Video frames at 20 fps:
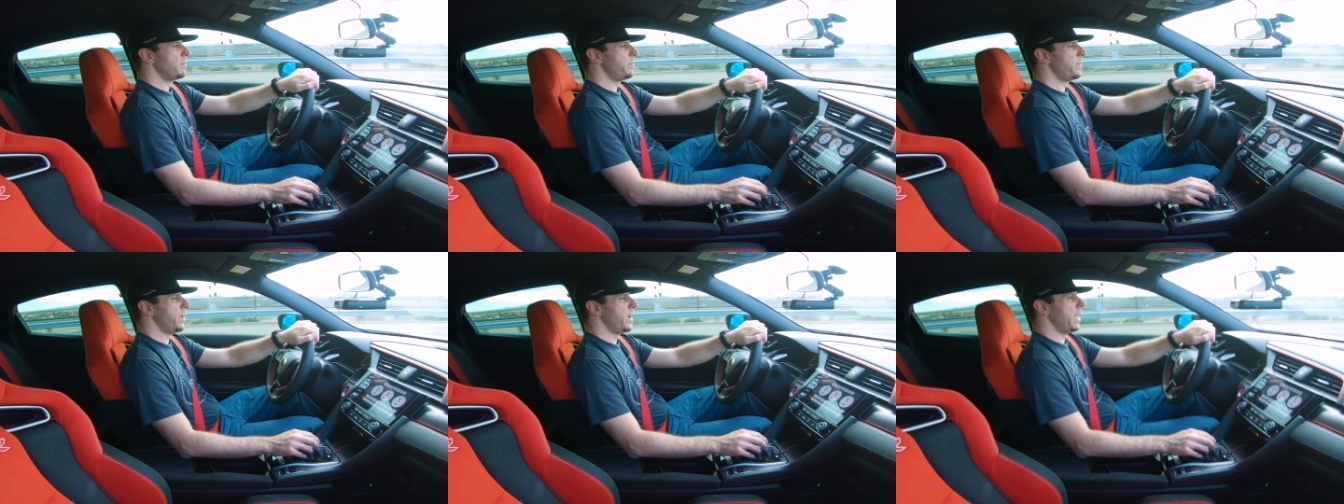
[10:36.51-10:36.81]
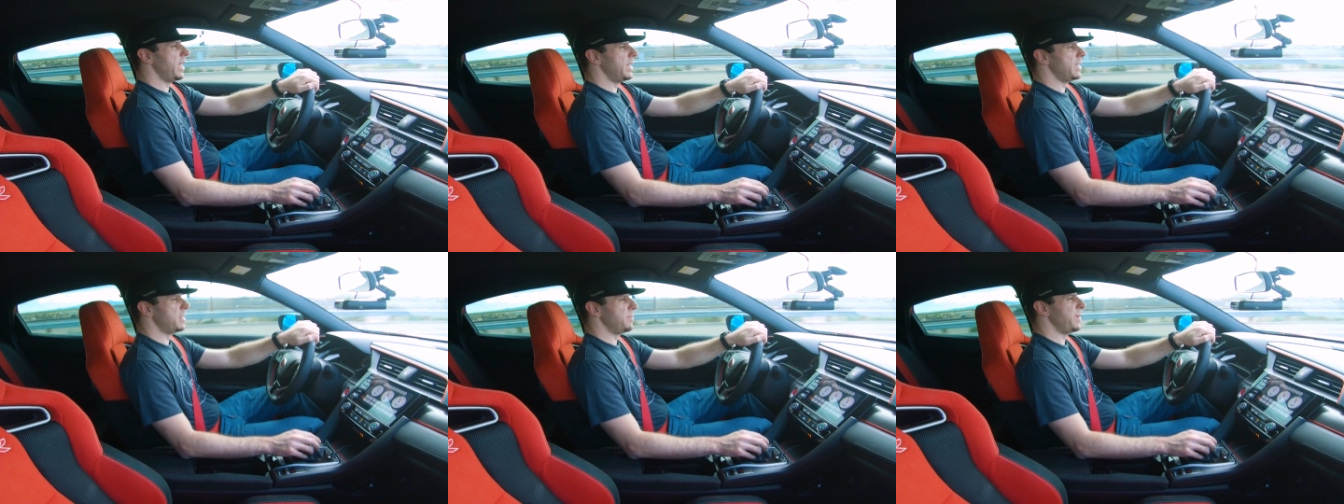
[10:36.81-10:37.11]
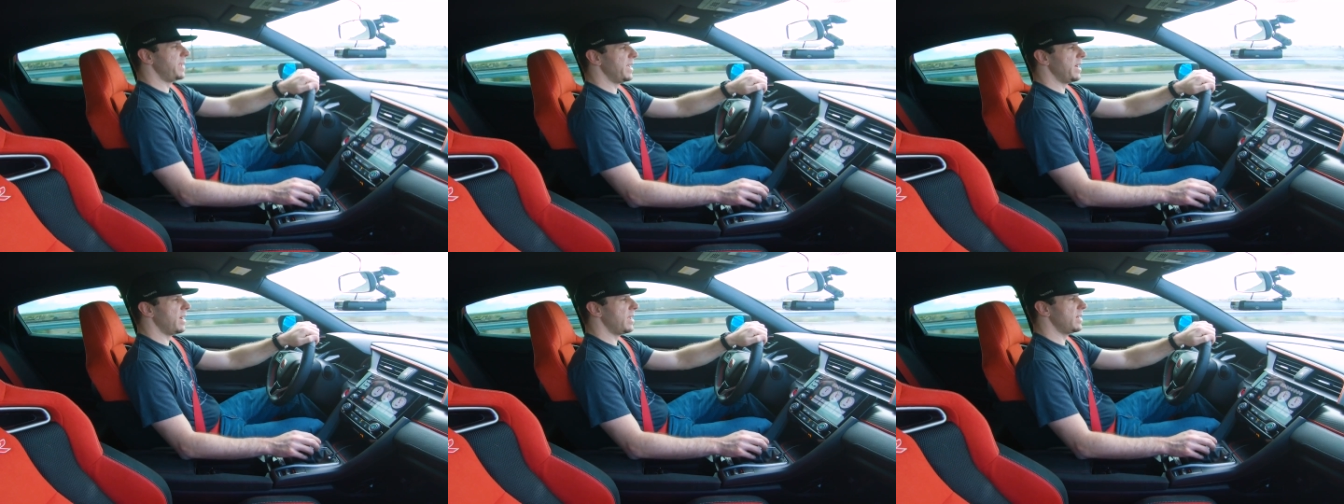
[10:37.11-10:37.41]
But to
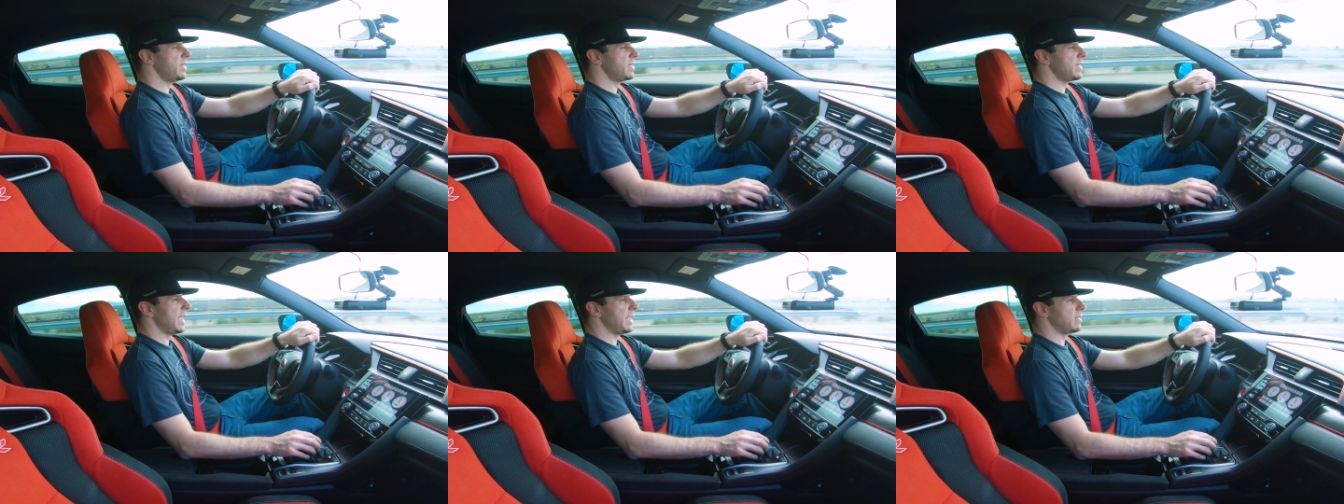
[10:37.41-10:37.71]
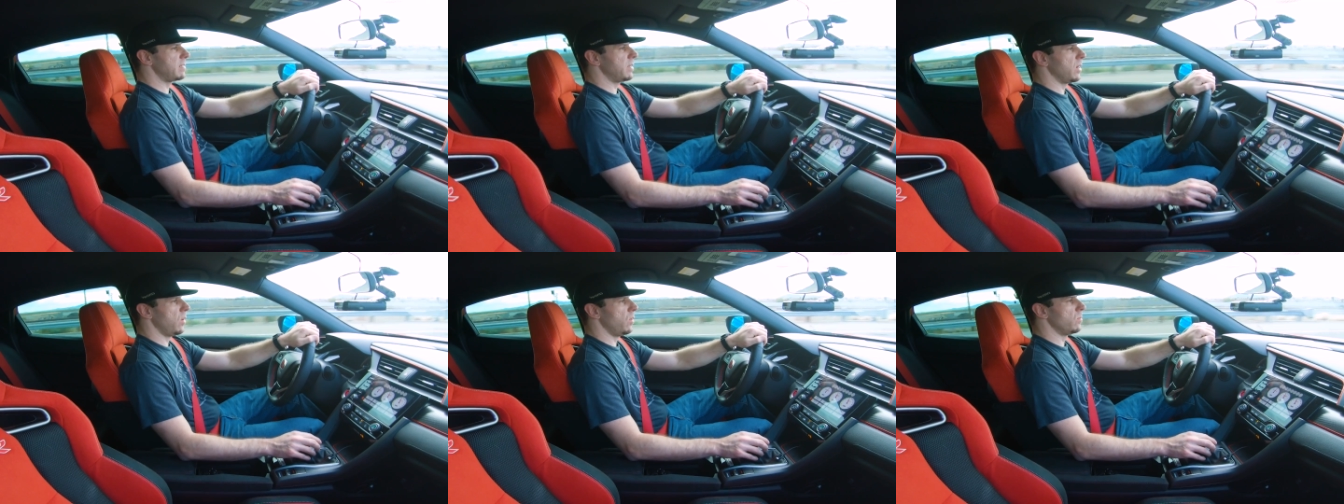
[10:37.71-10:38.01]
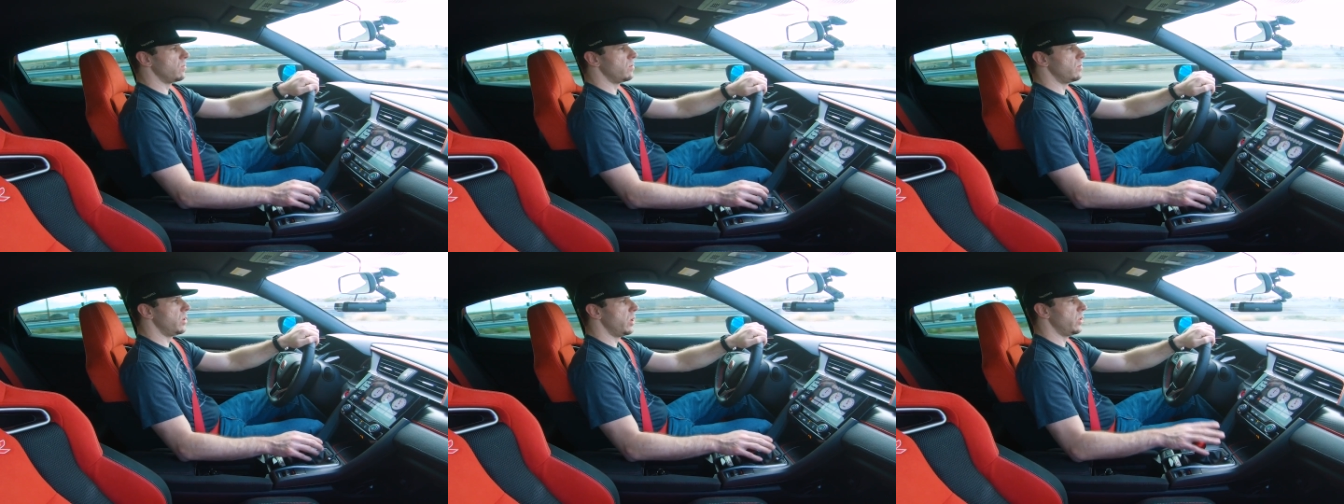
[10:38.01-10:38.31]
be honest, I
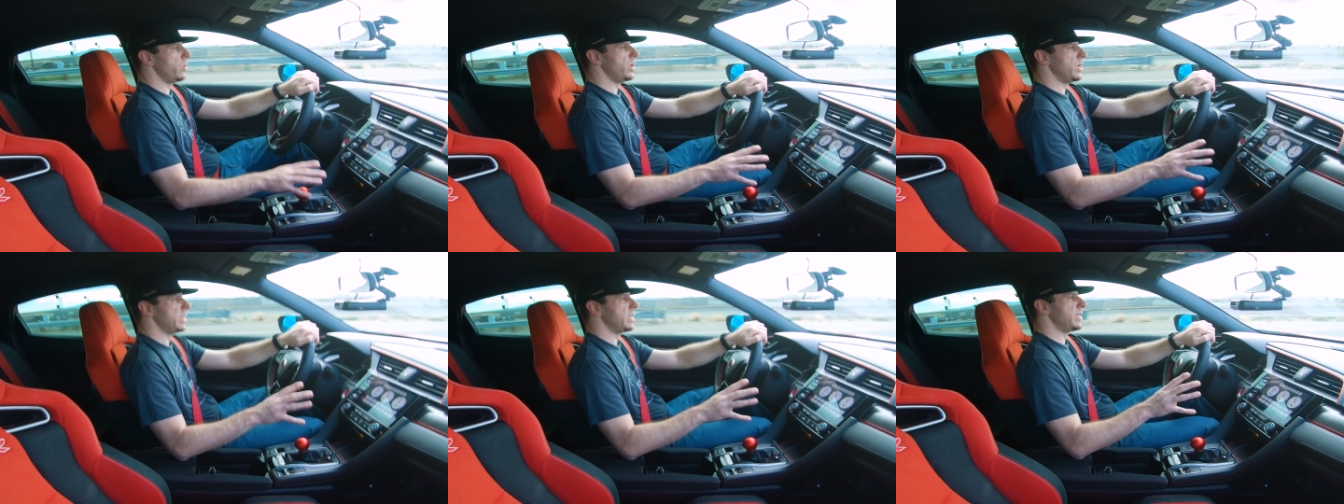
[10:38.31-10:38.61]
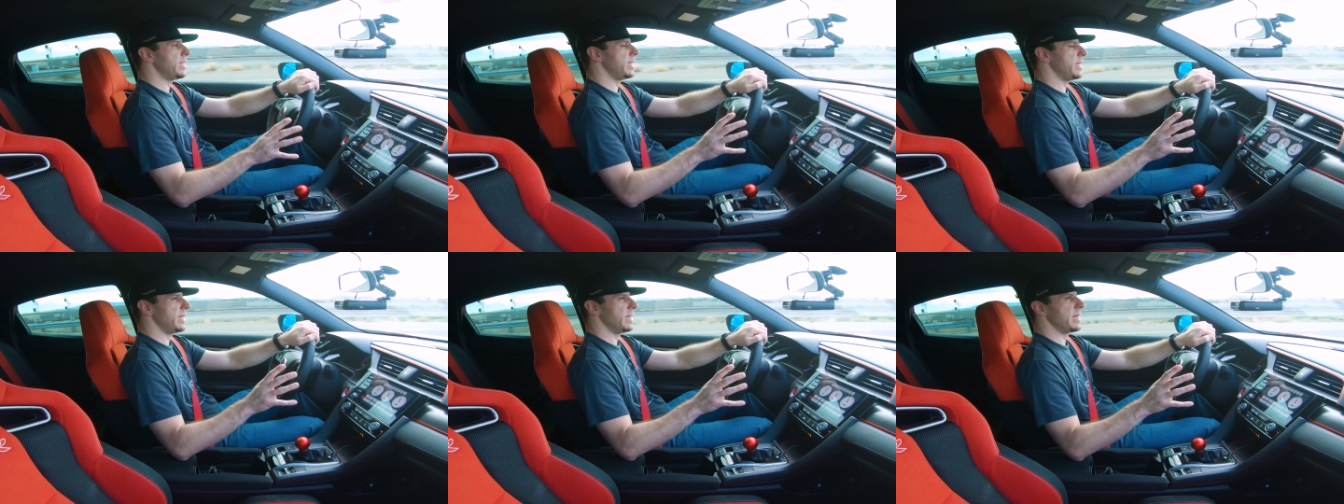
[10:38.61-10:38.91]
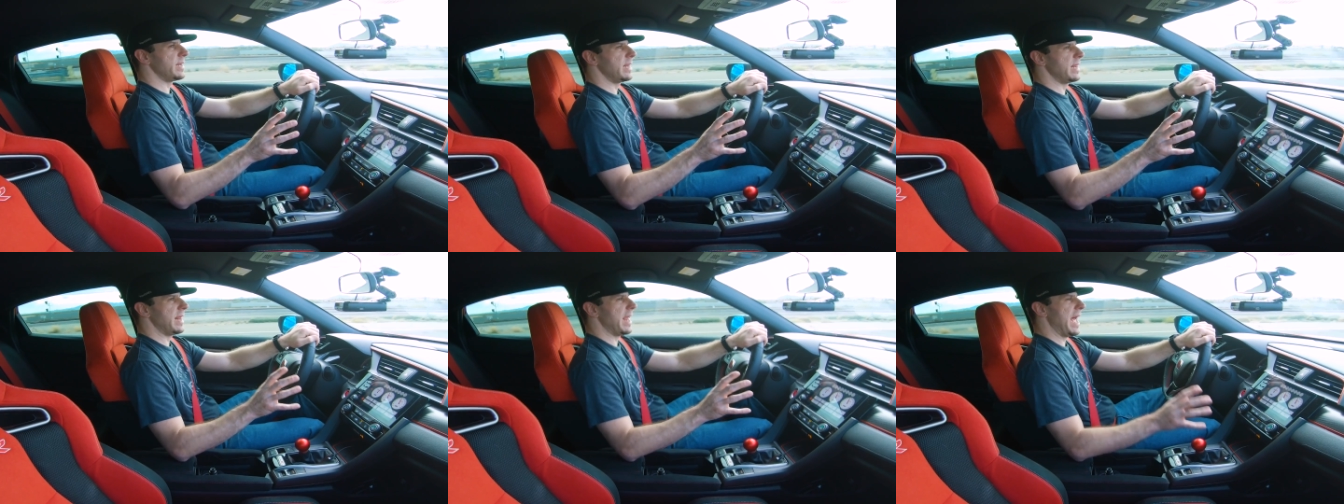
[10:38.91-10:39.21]
don't notice it
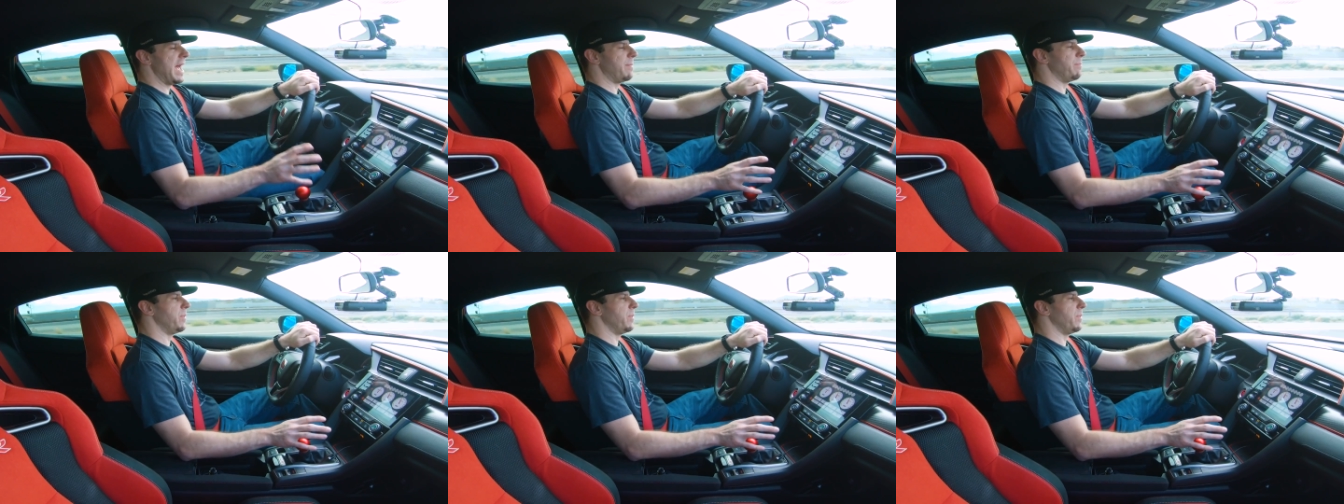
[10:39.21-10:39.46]
that